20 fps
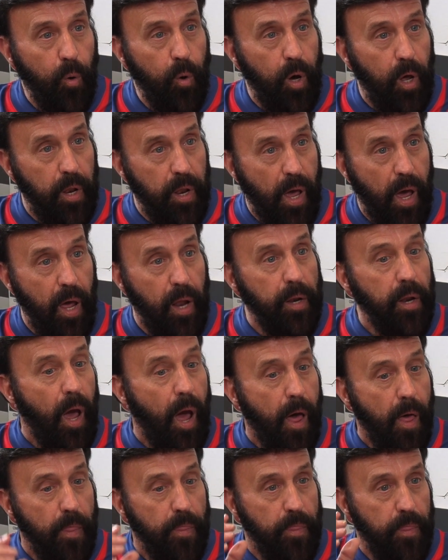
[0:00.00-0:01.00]
And
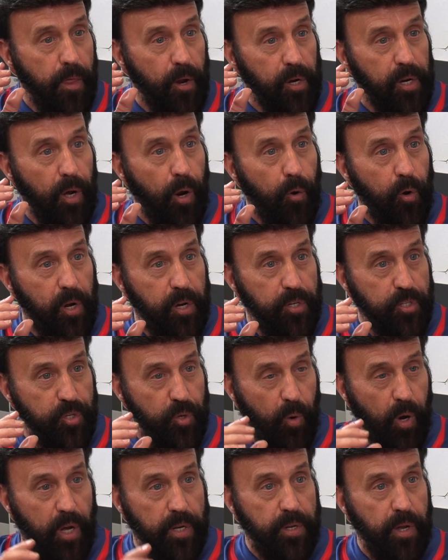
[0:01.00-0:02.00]
then they're going
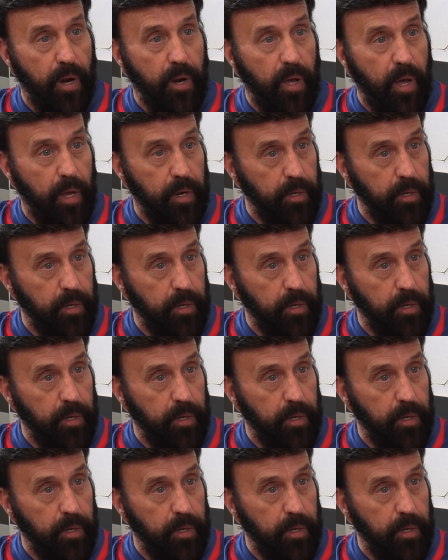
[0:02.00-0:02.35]
to identify,